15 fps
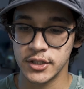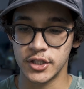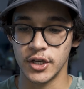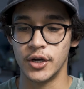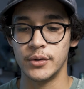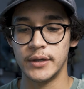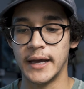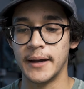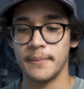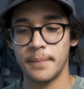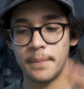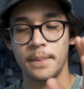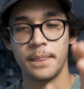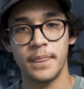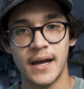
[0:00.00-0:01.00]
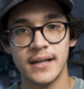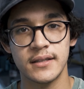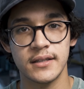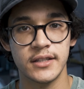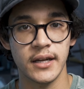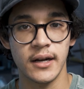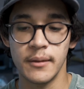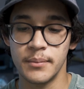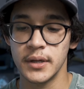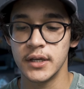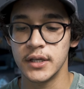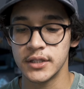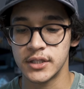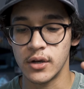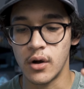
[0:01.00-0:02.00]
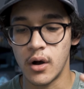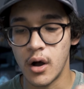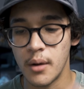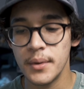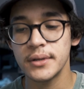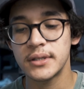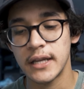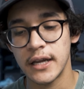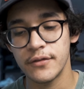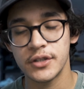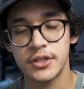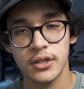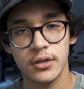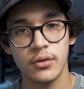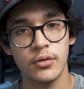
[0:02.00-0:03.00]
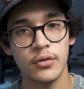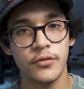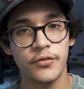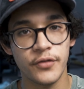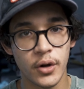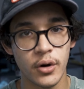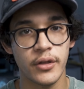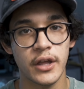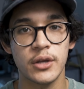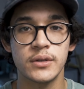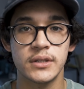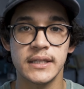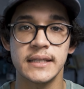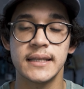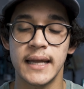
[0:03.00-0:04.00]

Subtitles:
So yeah, that's the setup. So almost every single photo that you see